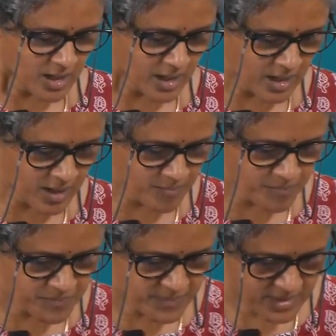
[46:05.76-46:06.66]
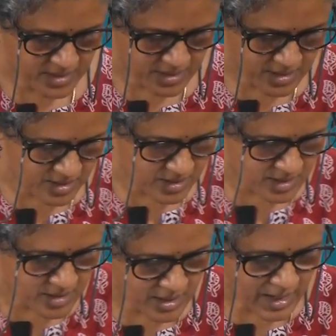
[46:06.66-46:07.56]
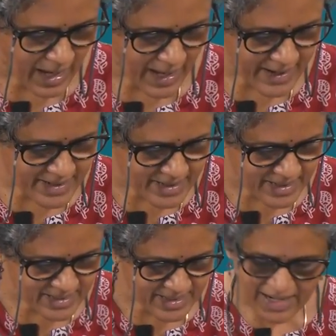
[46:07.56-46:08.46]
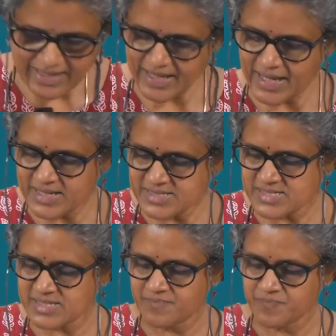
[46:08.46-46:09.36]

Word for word: Um, and in that case